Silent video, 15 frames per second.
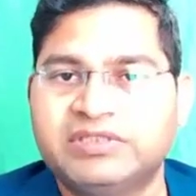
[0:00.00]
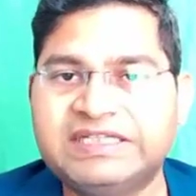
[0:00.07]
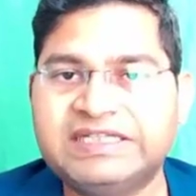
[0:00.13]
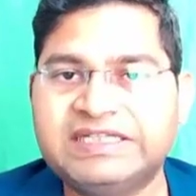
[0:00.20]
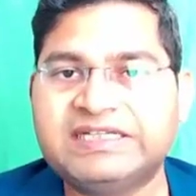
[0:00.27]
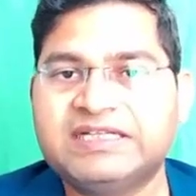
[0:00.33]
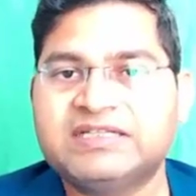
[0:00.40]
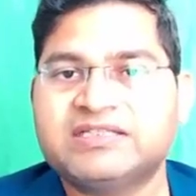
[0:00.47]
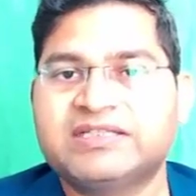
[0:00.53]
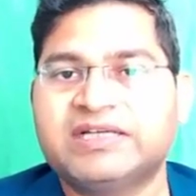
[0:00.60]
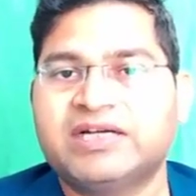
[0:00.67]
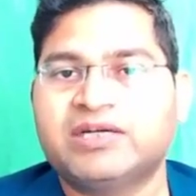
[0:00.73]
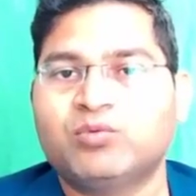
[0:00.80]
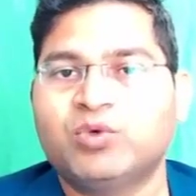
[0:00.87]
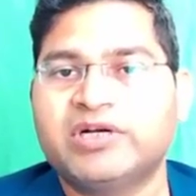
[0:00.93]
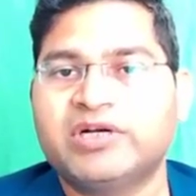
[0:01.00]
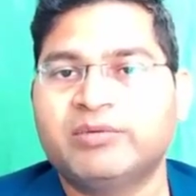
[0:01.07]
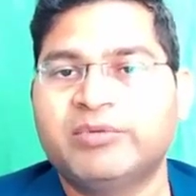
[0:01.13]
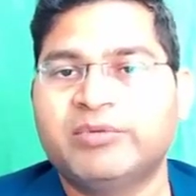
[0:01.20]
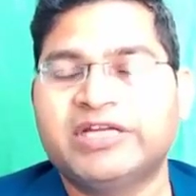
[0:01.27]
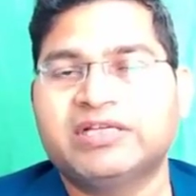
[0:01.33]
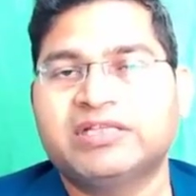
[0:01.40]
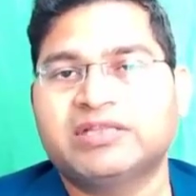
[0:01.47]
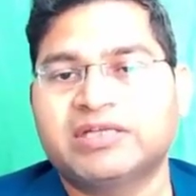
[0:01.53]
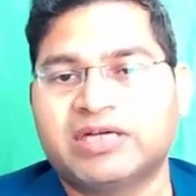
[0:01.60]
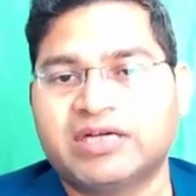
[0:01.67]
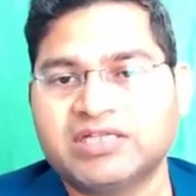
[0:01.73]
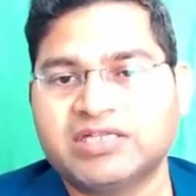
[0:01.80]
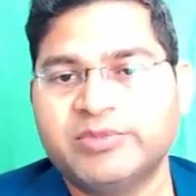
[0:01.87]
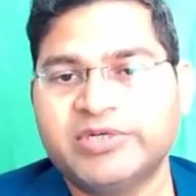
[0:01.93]
details that were remaining in the
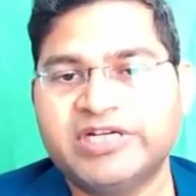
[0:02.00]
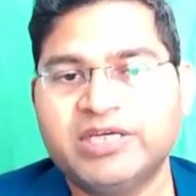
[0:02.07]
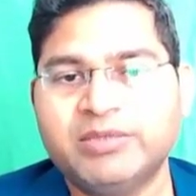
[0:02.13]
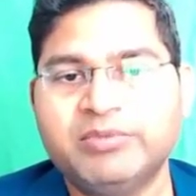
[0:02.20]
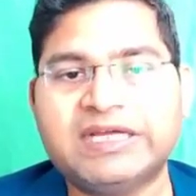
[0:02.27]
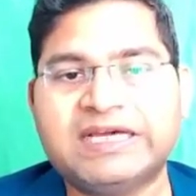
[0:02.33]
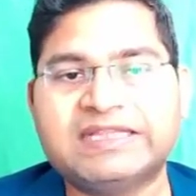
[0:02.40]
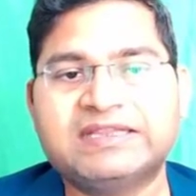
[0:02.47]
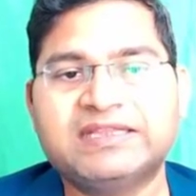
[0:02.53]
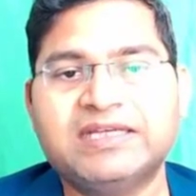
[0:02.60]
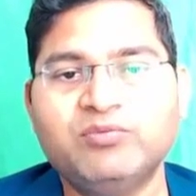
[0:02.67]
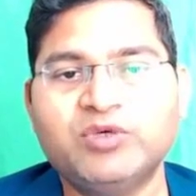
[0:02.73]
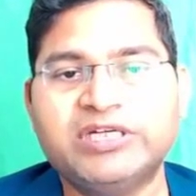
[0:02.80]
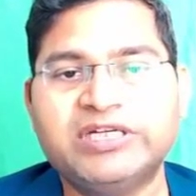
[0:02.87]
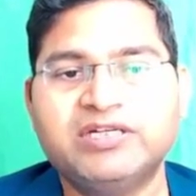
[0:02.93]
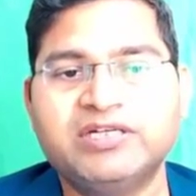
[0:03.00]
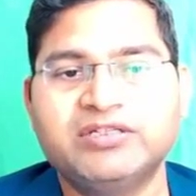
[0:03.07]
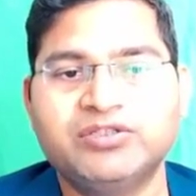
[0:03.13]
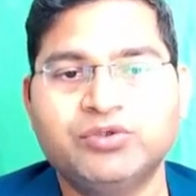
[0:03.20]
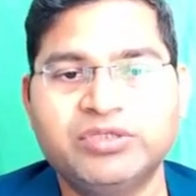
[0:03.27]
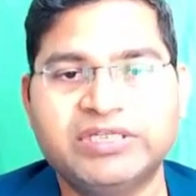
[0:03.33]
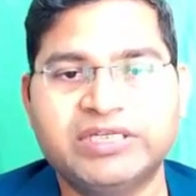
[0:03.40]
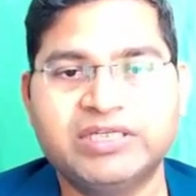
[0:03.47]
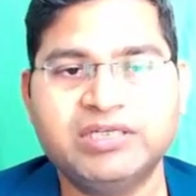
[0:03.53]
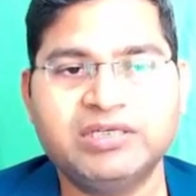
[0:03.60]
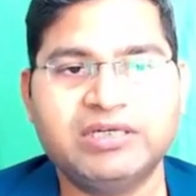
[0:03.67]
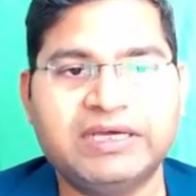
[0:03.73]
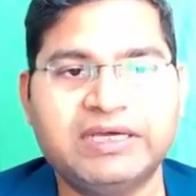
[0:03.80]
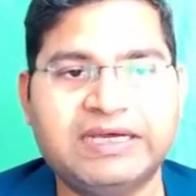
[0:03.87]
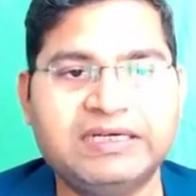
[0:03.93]
customer table and then we did union
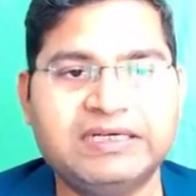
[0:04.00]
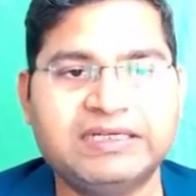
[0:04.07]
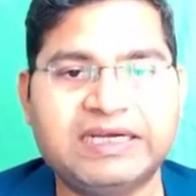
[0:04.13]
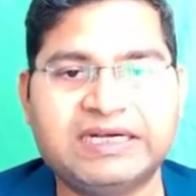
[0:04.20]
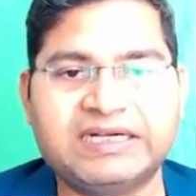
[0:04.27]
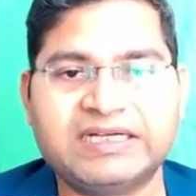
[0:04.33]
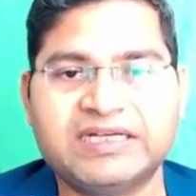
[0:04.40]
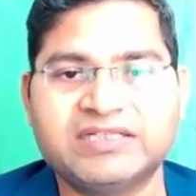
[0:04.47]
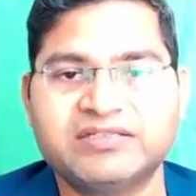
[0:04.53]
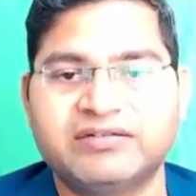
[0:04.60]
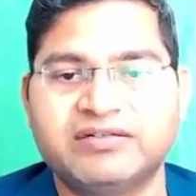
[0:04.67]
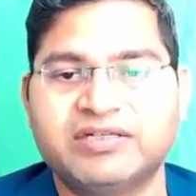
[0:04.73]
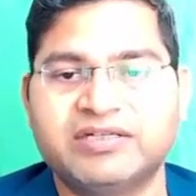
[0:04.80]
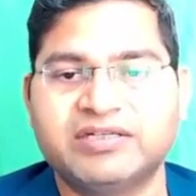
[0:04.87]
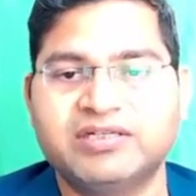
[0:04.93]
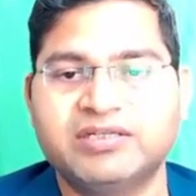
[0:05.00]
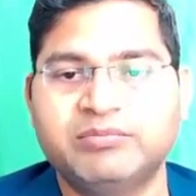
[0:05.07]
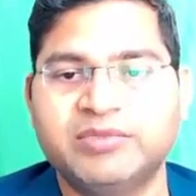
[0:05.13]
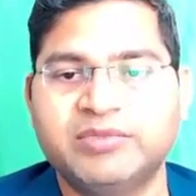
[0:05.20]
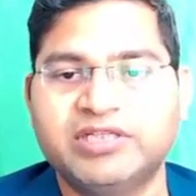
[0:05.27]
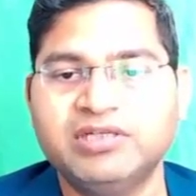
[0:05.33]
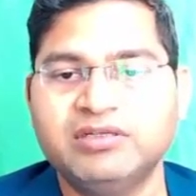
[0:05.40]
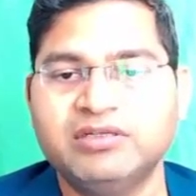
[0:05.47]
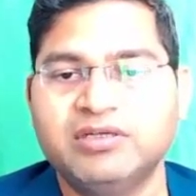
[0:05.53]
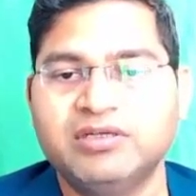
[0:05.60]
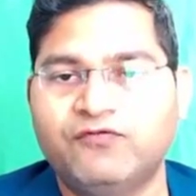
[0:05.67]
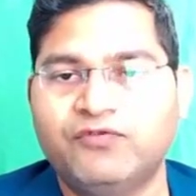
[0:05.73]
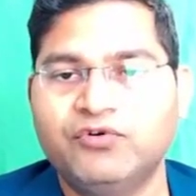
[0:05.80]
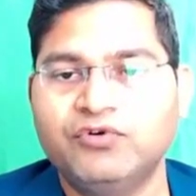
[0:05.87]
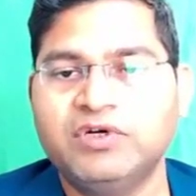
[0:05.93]
and that has returned me the
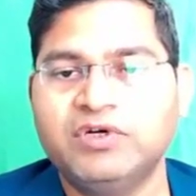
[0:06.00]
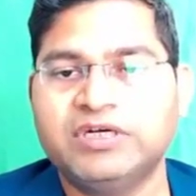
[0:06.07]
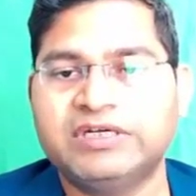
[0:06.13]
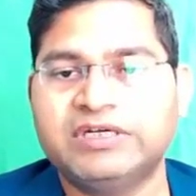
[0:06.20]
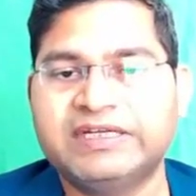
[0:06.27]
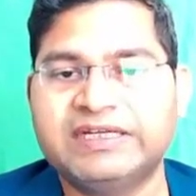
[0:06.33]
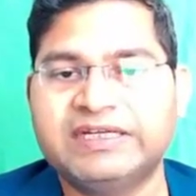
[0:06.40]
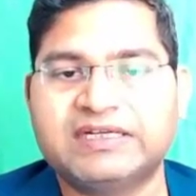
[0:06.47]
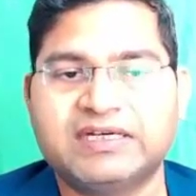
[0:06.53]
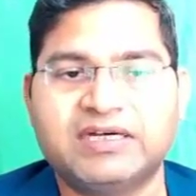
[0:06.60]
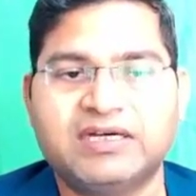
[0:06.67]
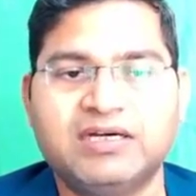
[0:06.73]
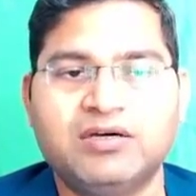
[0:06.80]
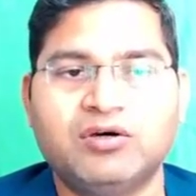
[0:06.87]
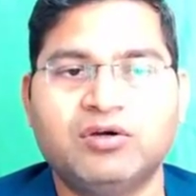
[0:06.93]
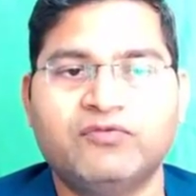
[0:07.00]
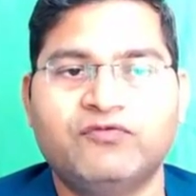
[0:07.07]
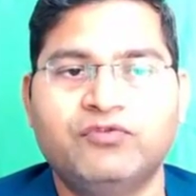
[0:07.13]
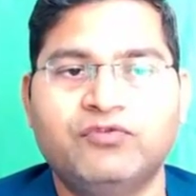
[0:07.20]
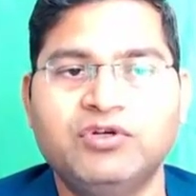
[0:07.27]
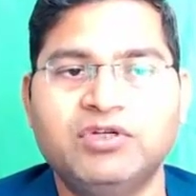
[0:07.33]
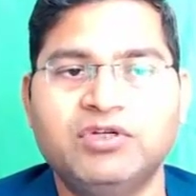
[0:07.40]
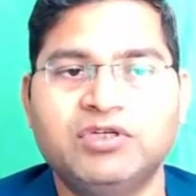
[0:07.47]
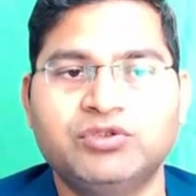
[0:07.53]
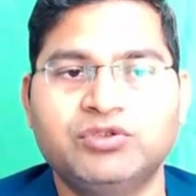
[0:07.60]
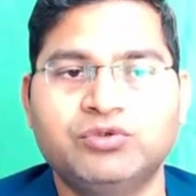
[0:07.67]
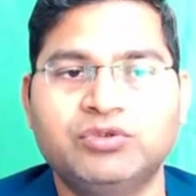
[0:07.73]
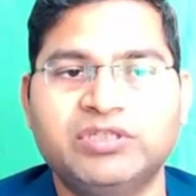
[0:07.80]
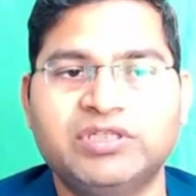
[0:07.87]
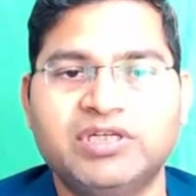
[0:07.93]
full data or full
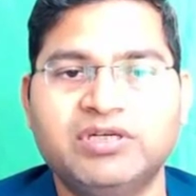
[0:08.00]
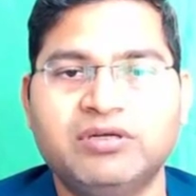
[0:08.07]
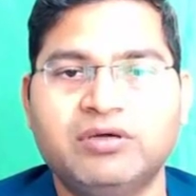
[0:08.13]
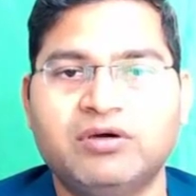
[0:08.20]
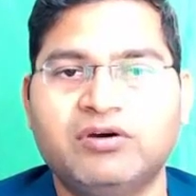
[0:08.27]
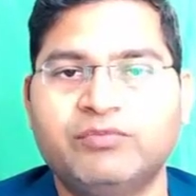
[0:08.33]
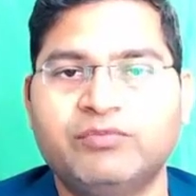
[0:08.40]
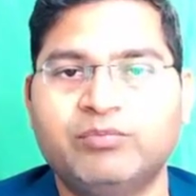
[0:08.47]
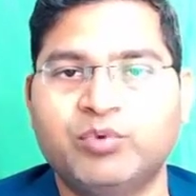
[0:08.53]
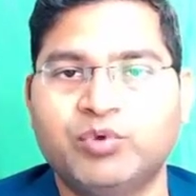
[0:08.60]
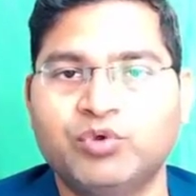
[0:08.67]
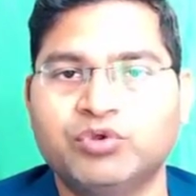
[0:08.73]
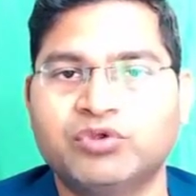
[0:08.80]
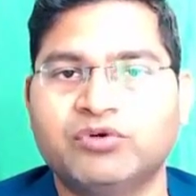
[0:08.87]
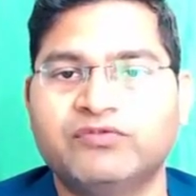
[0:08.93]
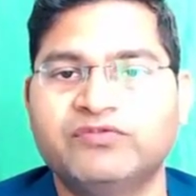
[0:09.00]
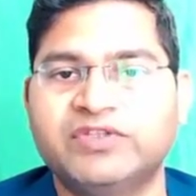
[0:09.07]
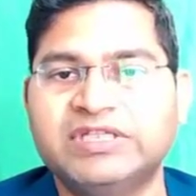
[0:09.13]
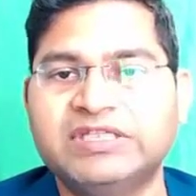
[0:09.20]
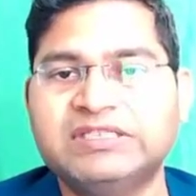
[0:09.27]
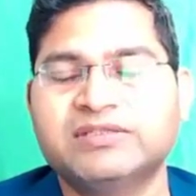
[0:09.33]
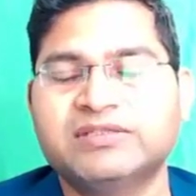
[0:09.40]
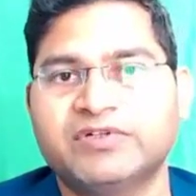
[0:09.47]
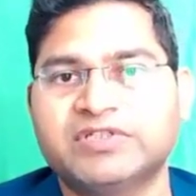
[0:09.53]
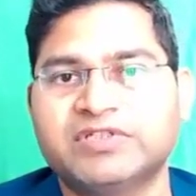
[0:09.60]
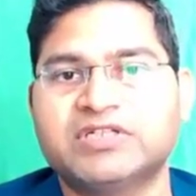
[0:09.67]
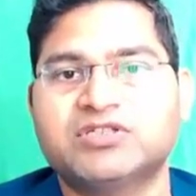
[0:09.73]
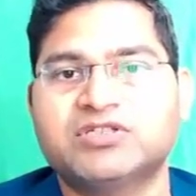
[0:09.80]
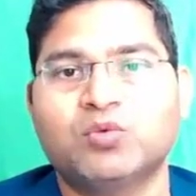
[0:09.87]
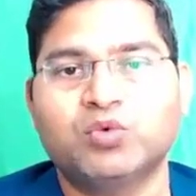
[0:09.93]
union of both of these
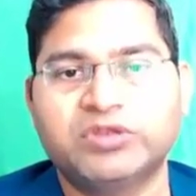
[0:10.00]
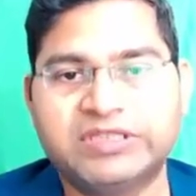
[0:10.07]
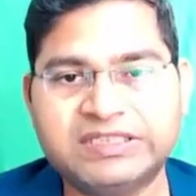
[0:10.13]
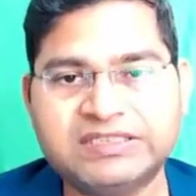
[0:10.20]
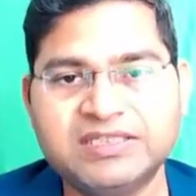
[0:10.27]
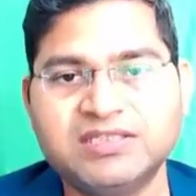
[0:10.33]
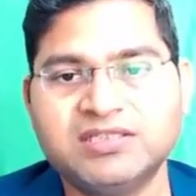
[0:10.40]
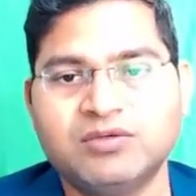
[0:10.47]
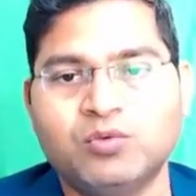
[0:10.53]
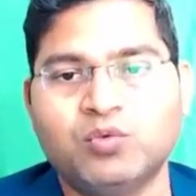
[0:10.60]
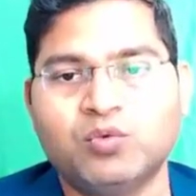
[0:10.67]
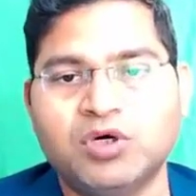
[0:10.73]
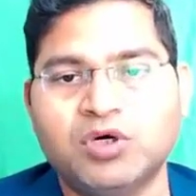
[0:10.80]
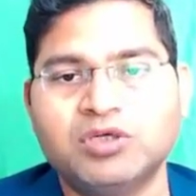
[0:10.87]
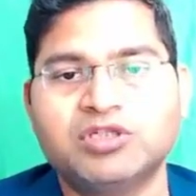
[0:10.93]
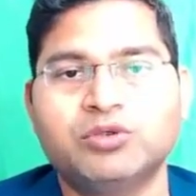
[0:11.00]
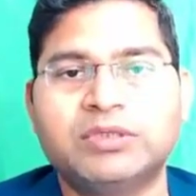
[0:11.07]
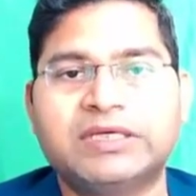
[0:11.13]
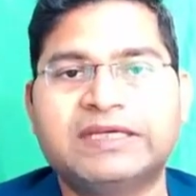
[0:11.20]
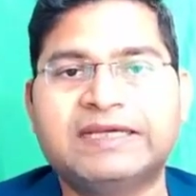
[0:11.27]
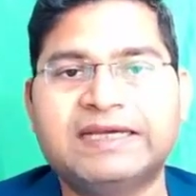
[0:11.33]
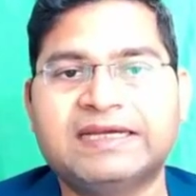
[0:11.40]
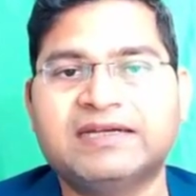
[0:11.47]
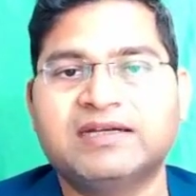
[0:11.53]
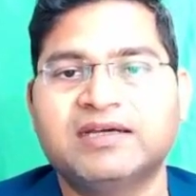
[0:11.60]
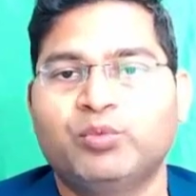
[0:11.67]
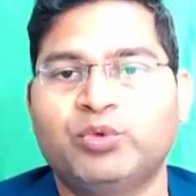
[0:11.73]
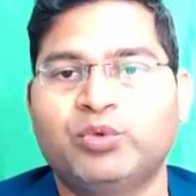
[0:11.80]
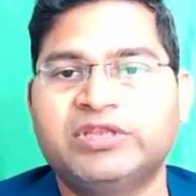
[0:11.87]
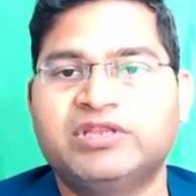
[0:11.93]
results so this is what you will get
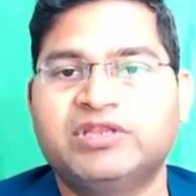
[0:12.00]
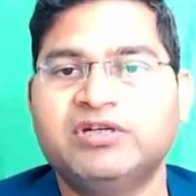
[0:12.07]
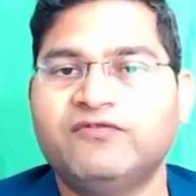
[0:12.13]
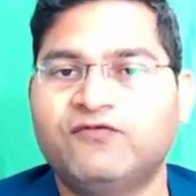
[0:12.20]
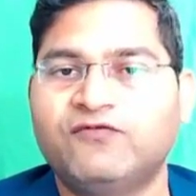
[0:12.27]
with the